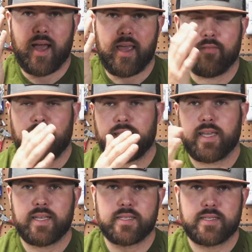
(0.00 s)
if I
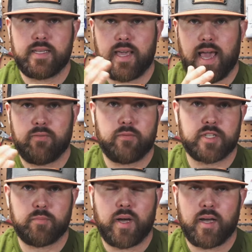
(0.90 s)
can't see half of
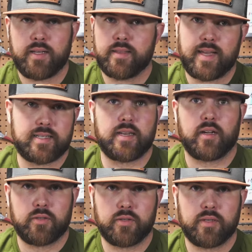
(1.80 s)
its body, that's
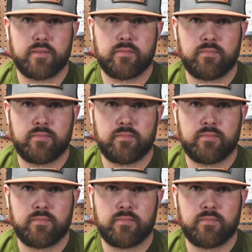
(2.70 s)
not good.